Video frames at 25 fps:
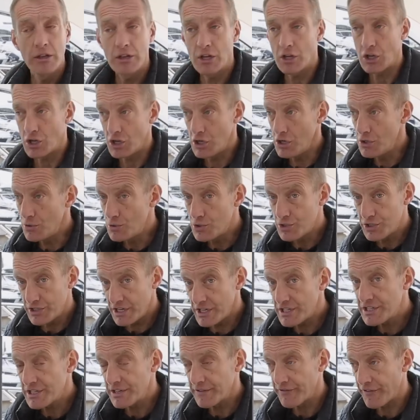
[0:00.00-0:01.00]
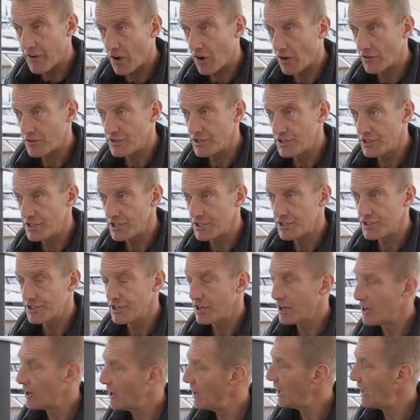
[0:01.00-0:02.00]
The huge disadvantage is
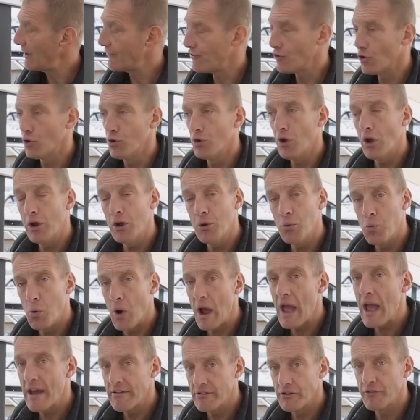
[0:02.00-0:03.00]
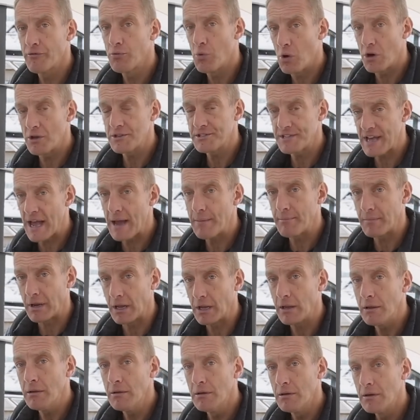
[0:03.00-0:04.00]
that if you're not aware of what's
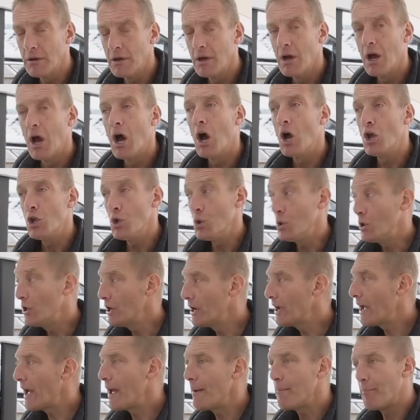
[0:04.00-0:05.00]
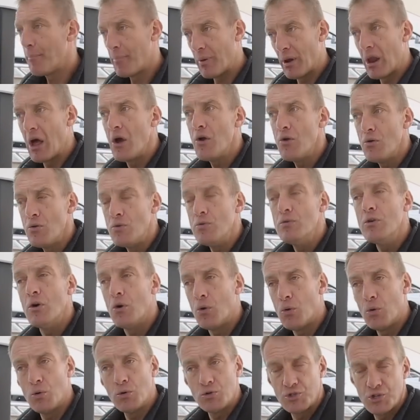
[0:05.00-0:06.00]
happening, you can get blown
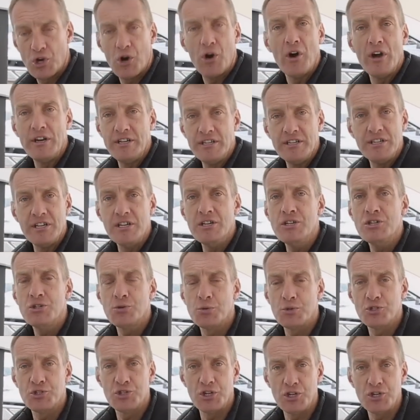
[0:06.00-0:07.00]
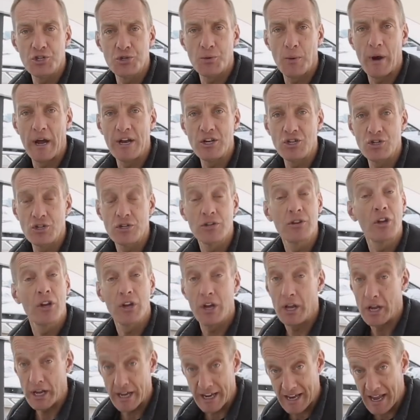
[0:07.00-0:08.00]
or tided into a situation that
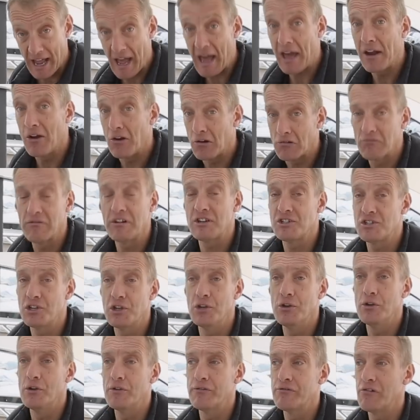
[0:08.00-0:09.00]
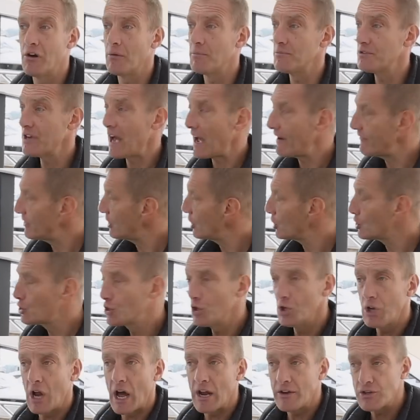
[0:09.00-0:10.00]
it cannot rescue you from. So having a
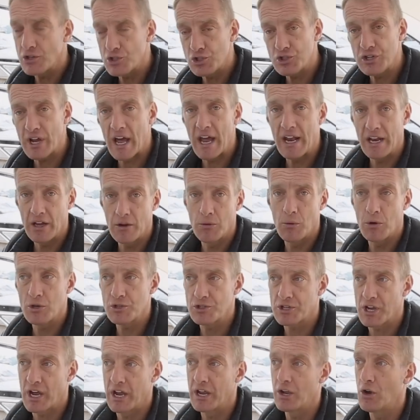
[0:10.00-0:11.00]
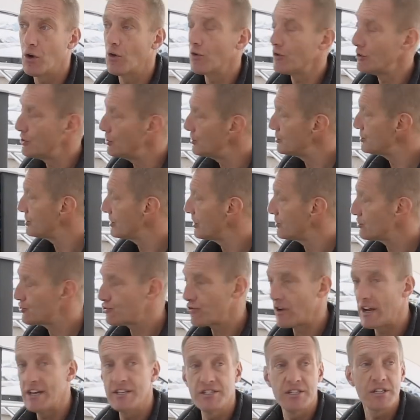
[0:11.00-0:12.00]
good understanding of what's going on, using those
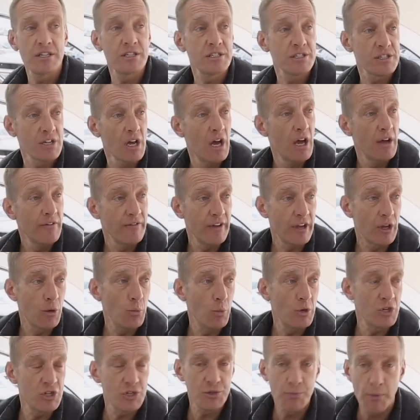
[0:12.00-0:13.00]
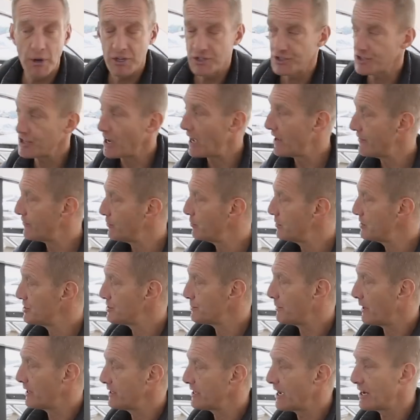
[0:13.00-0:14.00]
transits, thinking which is my safe and which
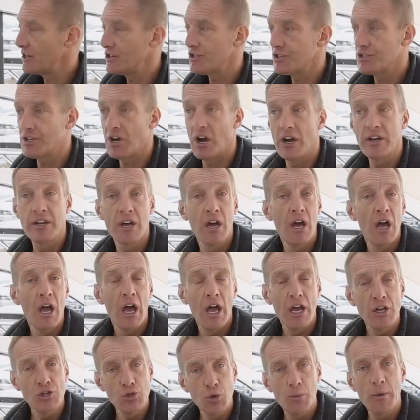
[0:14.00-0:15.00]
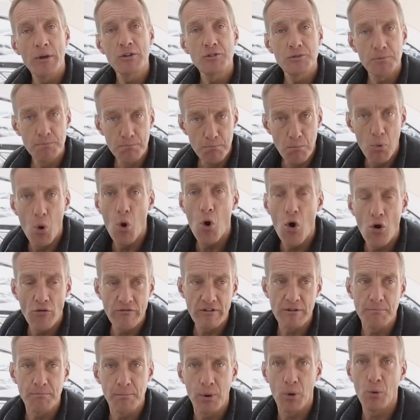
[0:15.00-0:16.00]
is my danger side, is almost
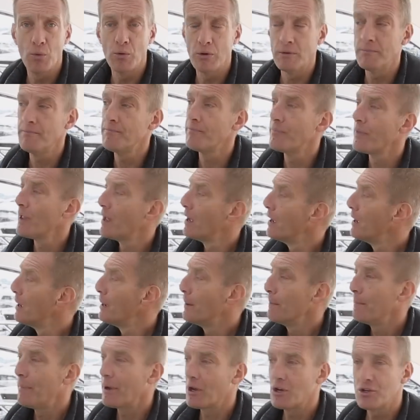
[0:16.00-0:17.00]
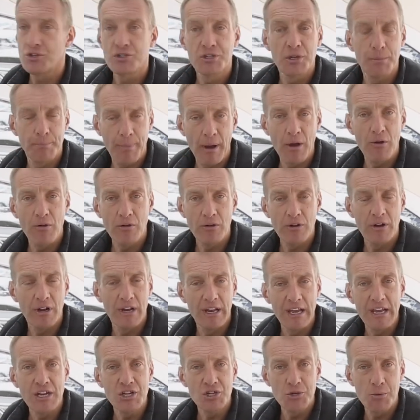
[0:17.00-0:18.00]
more important, because the boat
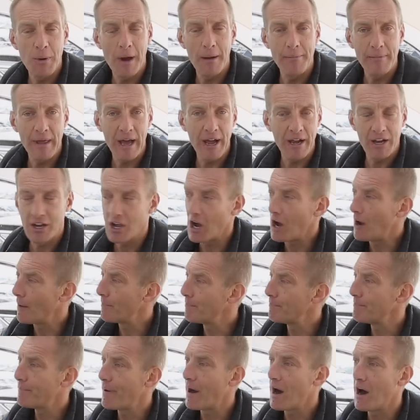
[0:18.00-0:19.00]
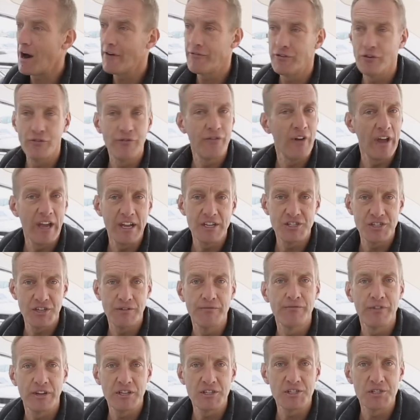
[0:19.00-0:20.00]
leads you up that garden path of it's
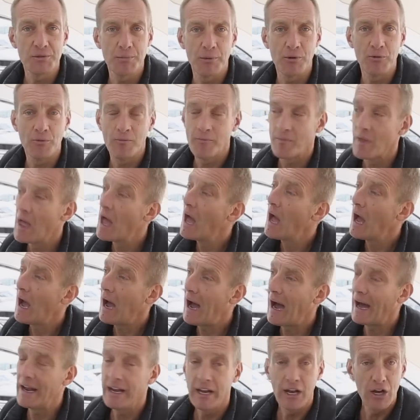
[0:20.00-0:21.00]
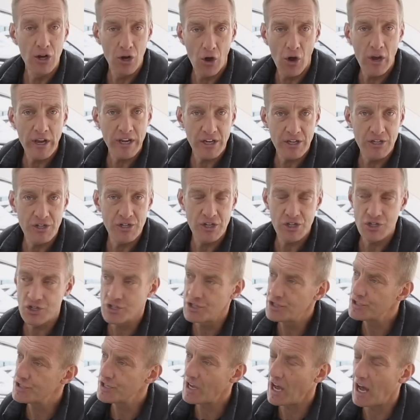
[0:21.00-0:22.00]
invincible. And in light
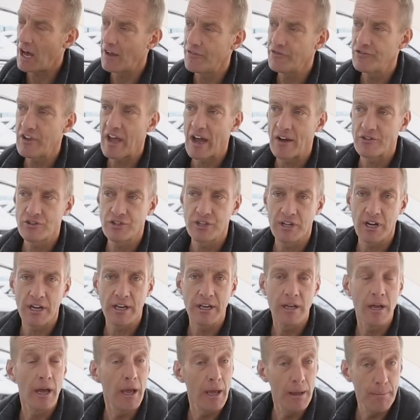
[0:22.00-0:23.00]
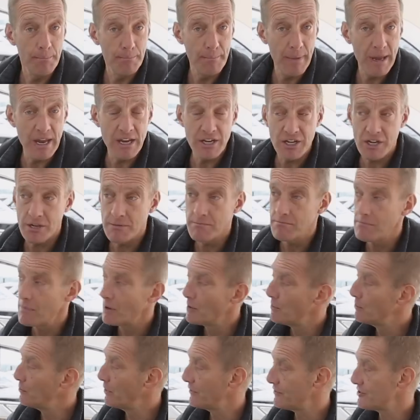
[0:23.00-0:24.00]
conditions, undoubtedly. In medium,
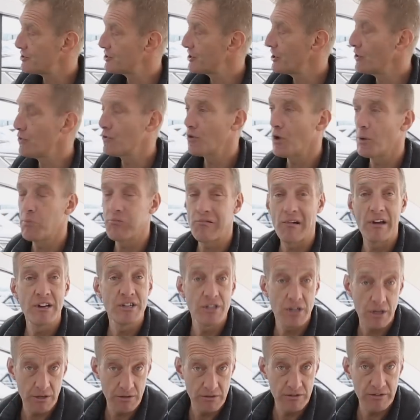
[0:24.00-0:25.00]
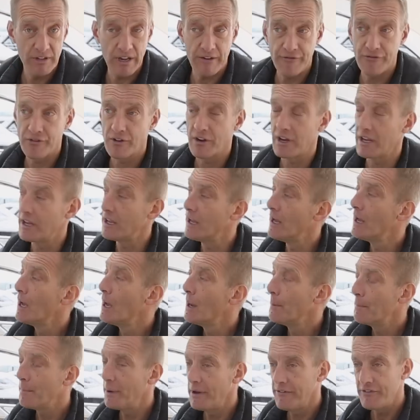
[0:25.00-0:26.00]
with a skilled operator, definitely.
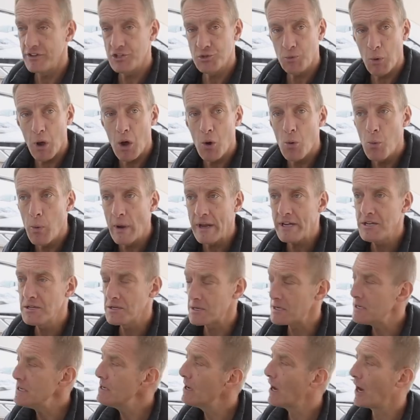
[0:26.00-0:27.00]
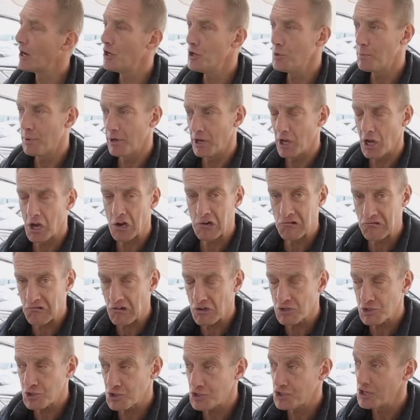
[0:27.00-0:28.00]
But if it's well windy and you put it
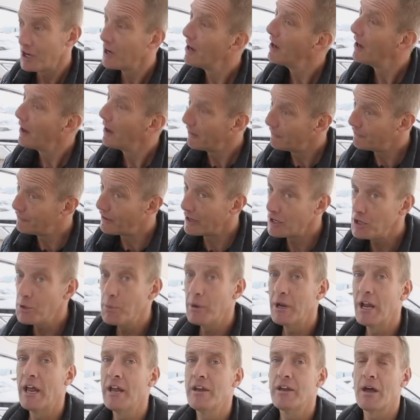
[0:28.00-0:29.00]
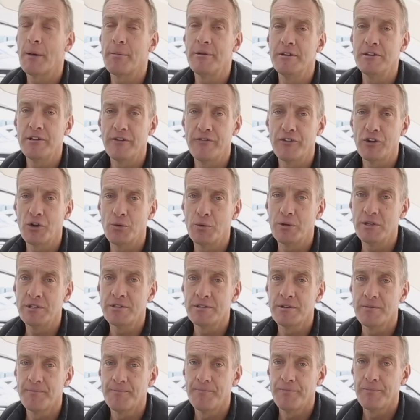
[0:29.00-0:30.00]
across, then you will end up in
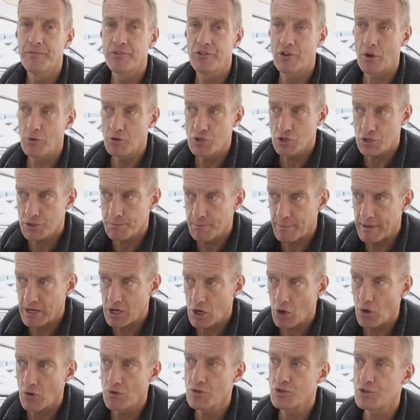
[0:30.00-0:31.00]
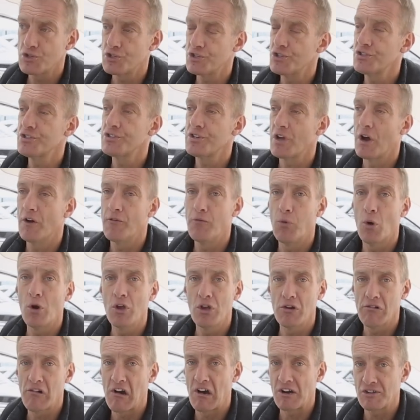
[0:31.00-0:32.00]
difficulties. So just be conscious of
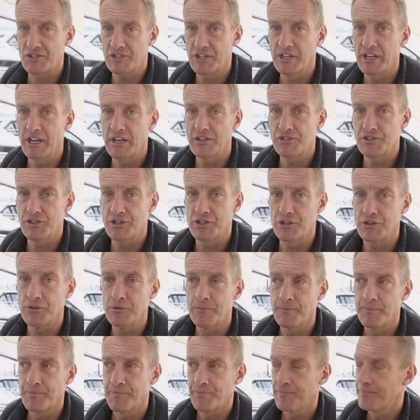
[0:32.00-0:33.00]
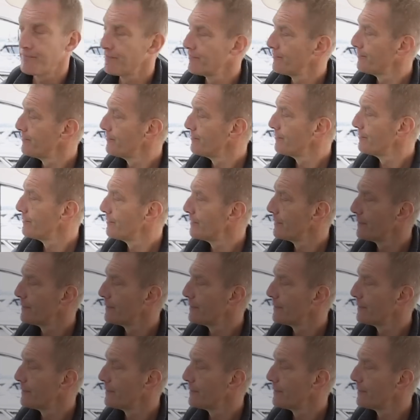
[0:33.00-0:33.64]
what you're asking it to do.